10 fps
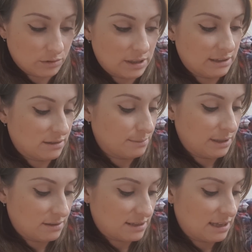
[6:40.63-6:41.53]
That doesn't
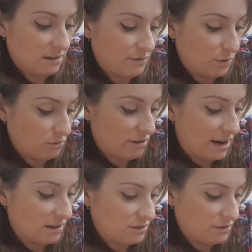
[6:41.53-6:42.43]
mean to say that I feel
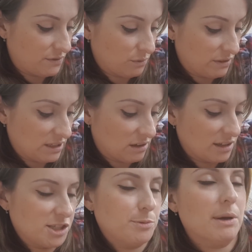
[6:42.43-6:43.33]
great. I do feel really
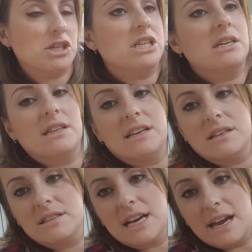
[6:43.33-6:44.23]
tired, especially at the end
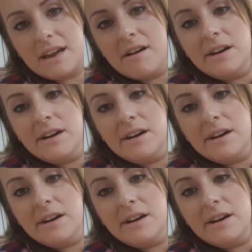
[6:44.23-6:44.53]
of the day.